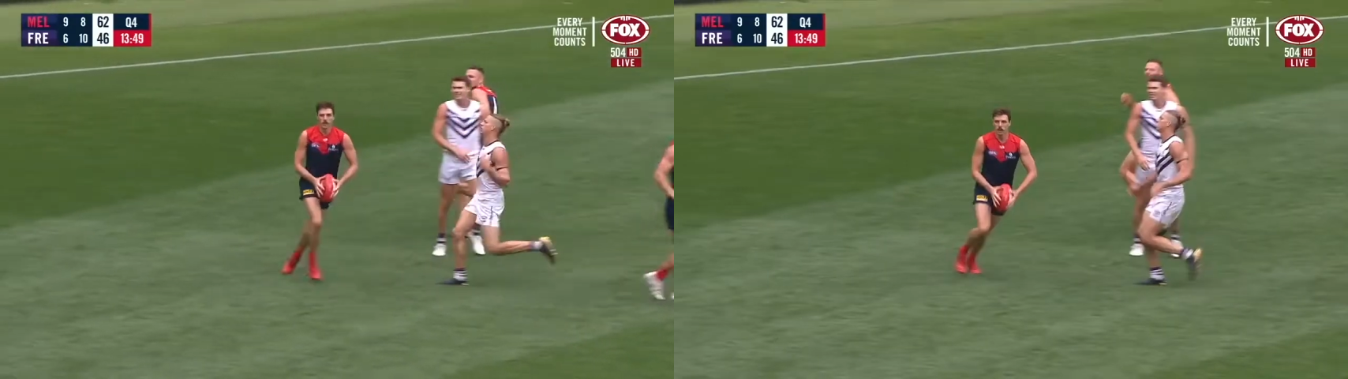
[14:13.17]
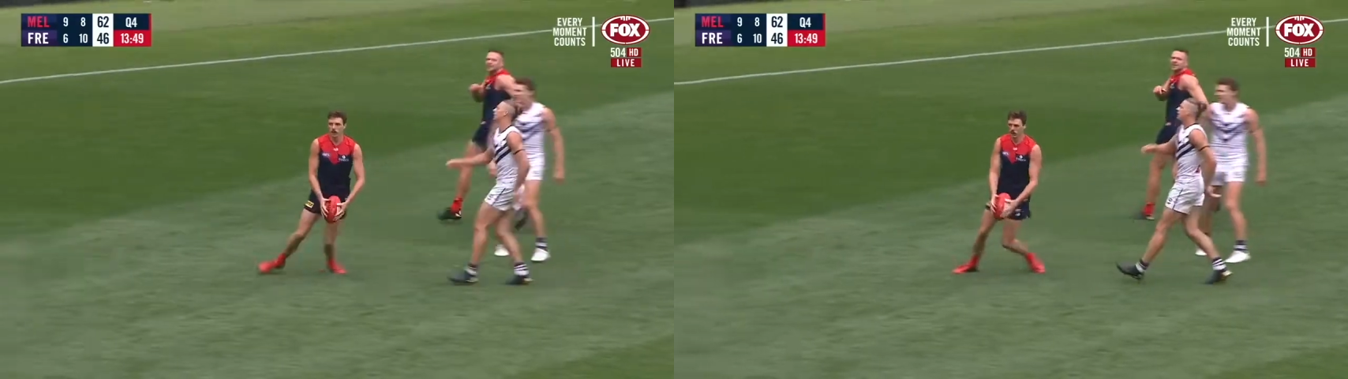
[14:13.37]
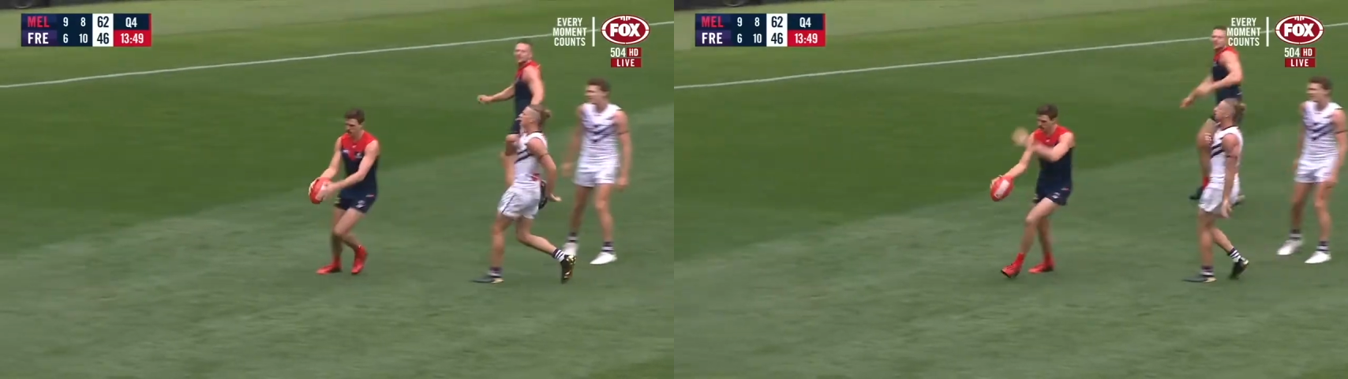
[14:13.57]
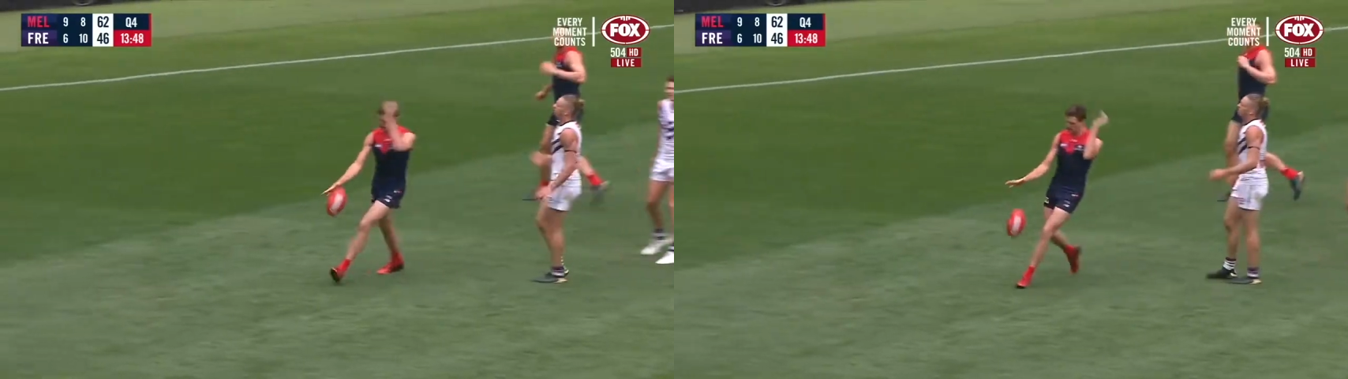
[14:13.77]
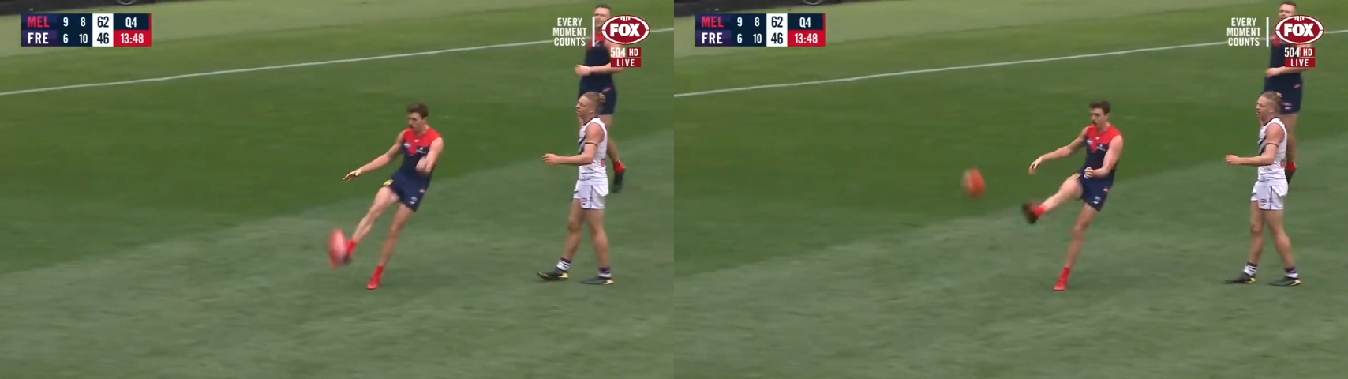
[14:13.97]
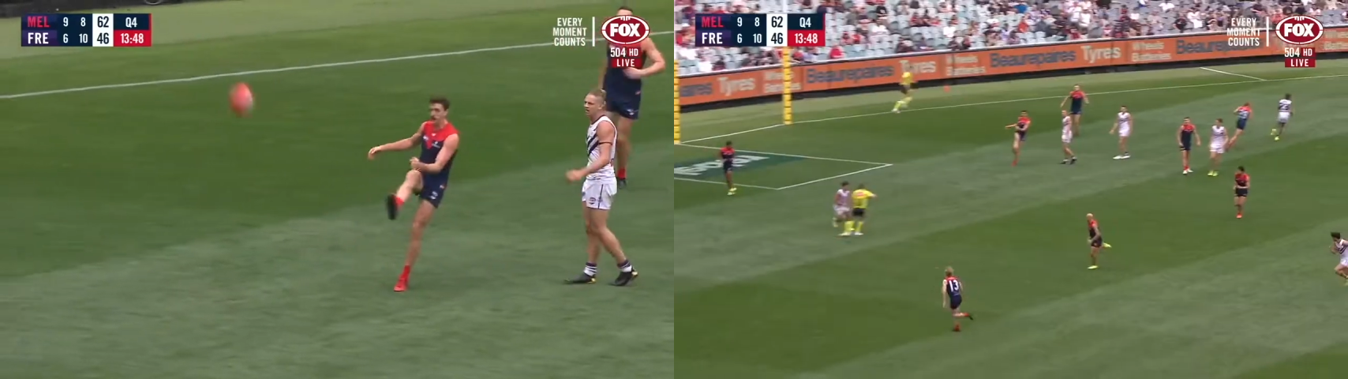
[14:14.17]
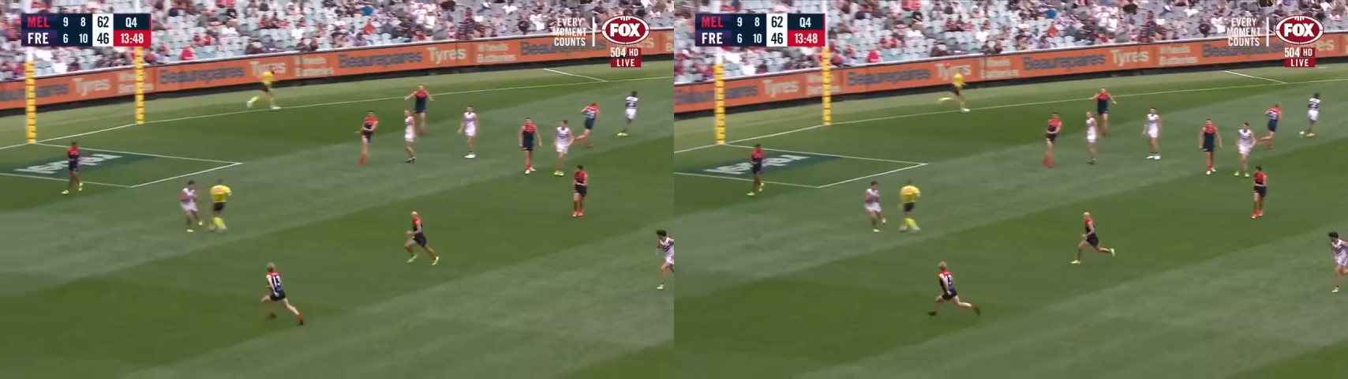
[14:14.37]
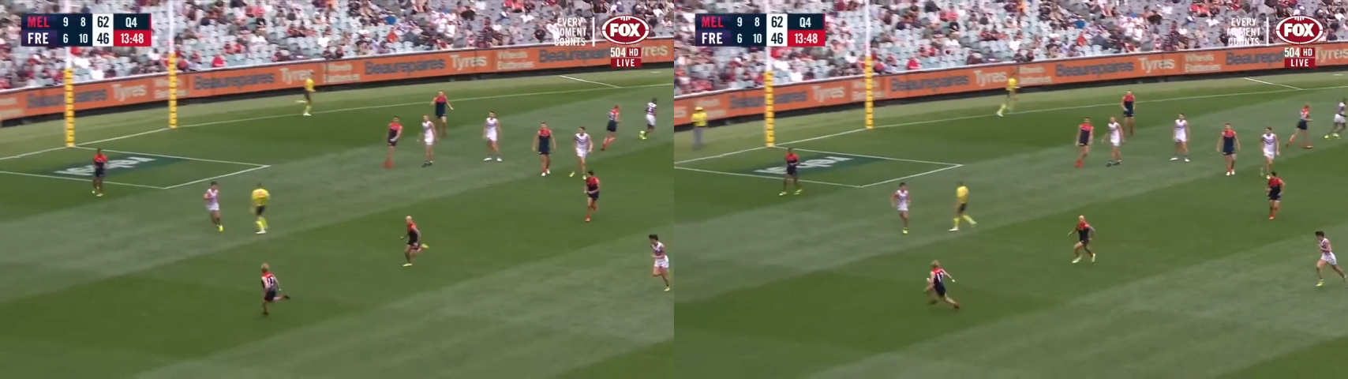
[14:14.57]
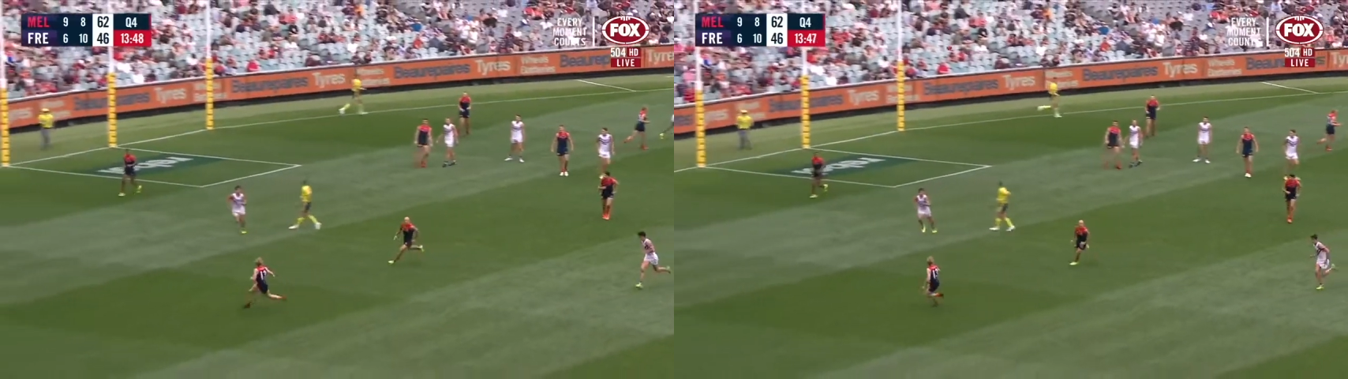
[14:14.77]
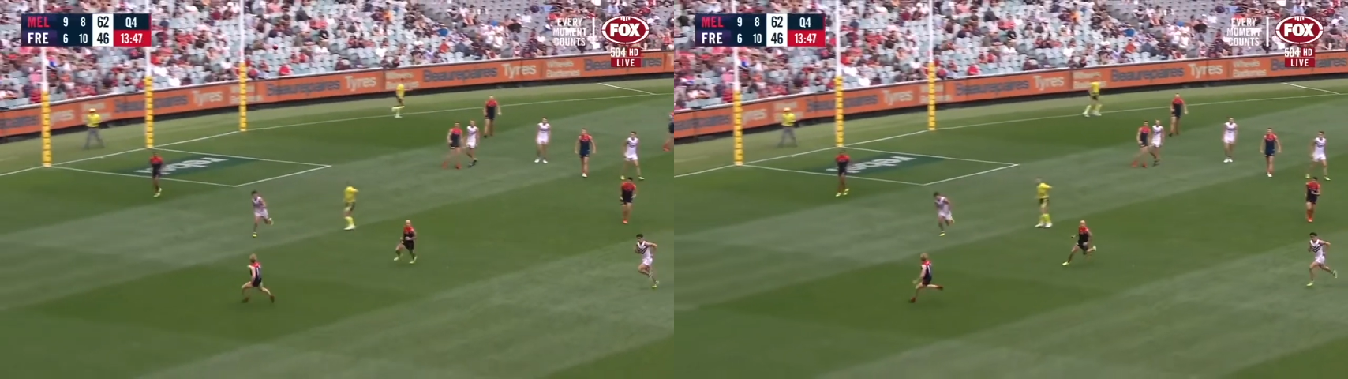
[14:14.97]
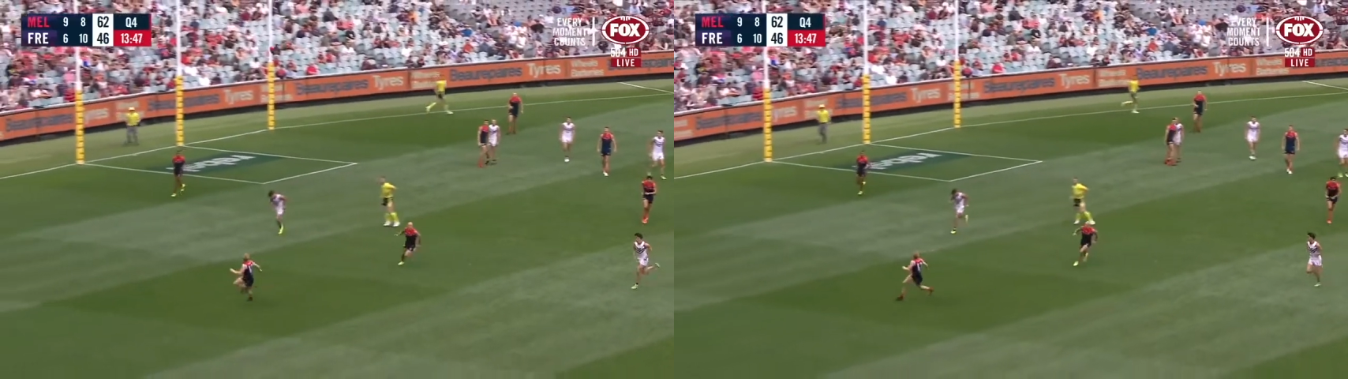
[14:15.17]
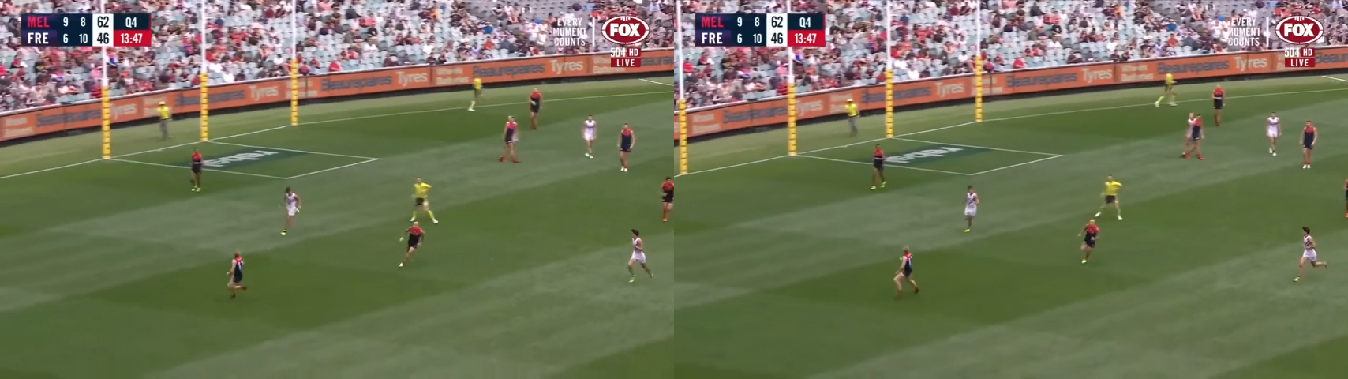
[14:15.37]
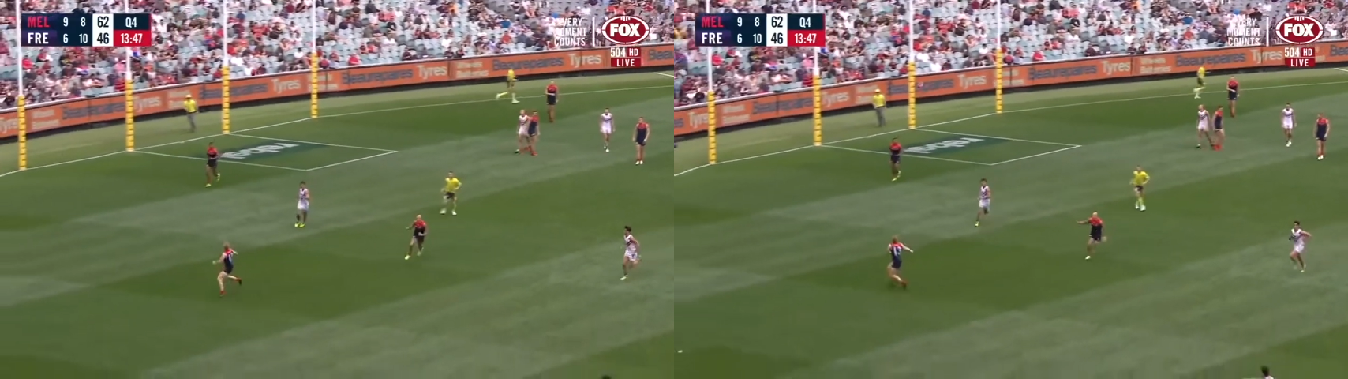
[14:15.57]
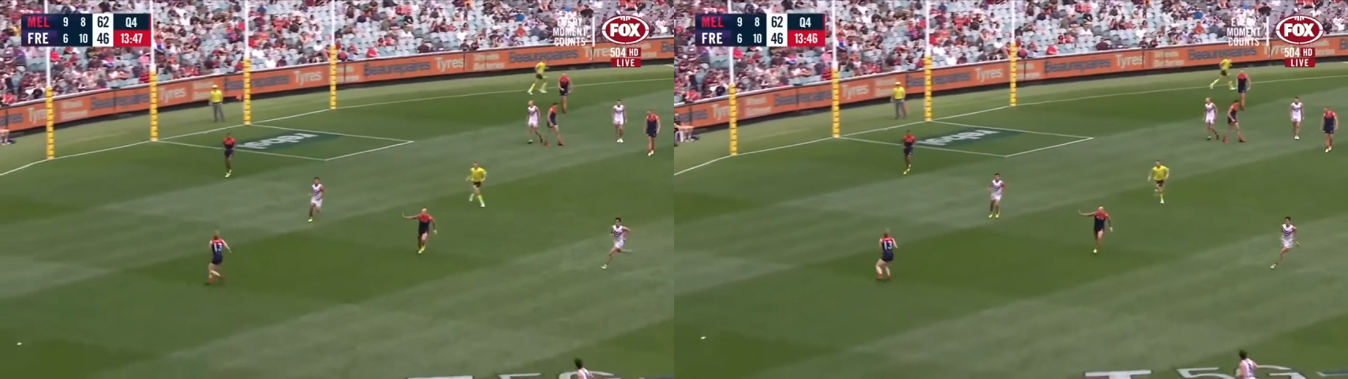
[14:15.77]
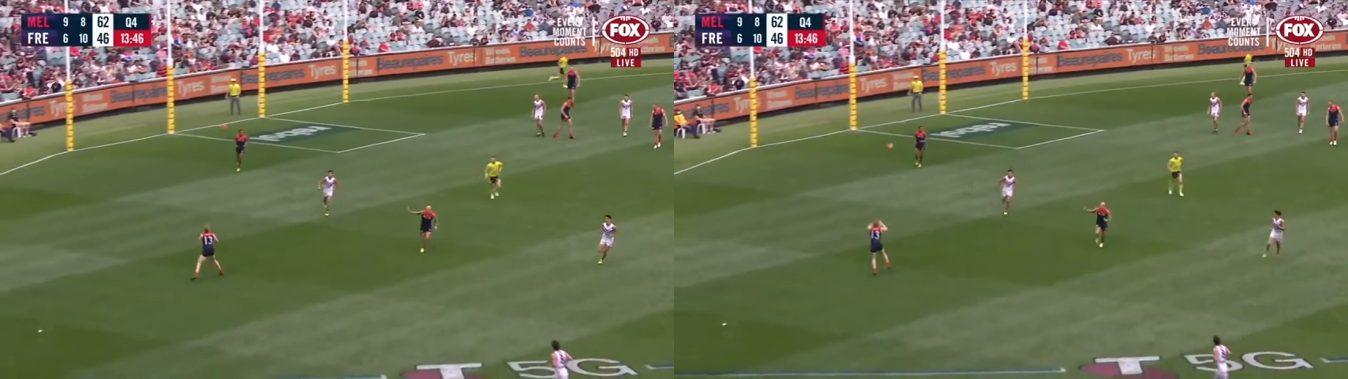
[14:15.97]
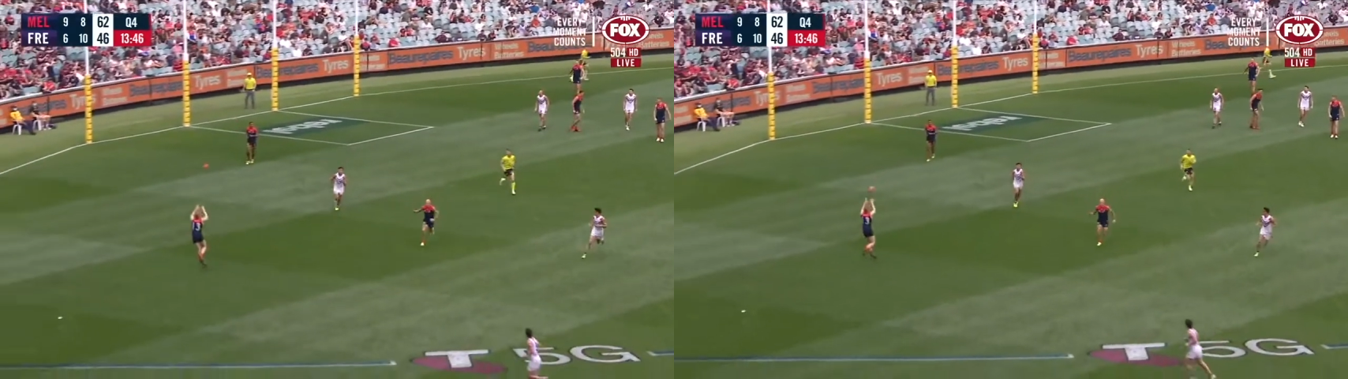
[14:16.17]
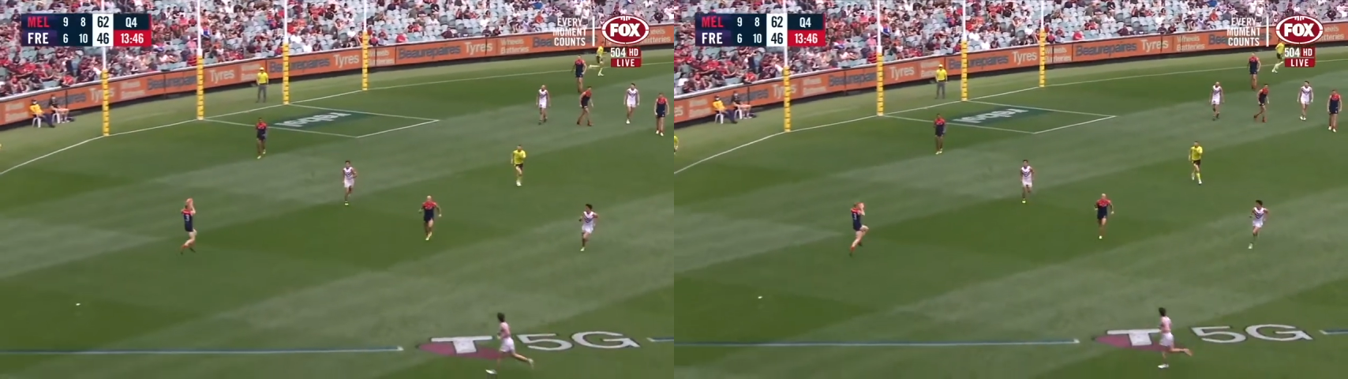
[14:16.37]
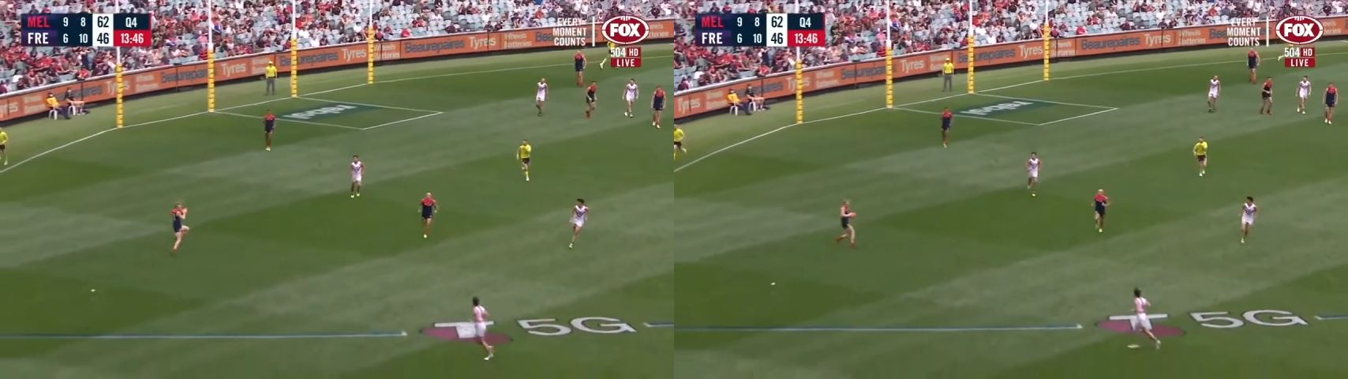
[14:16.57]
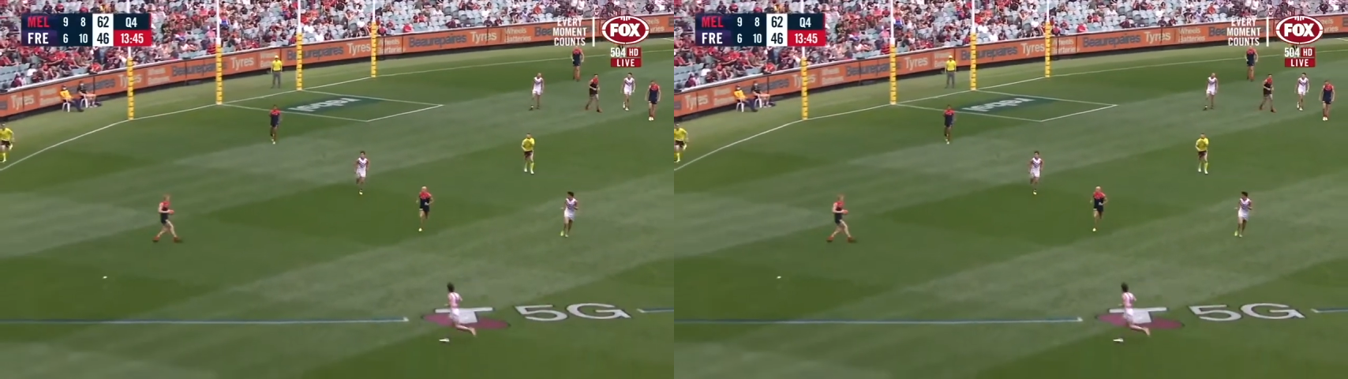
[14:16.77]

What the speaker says: Nobody's mouth can be seen.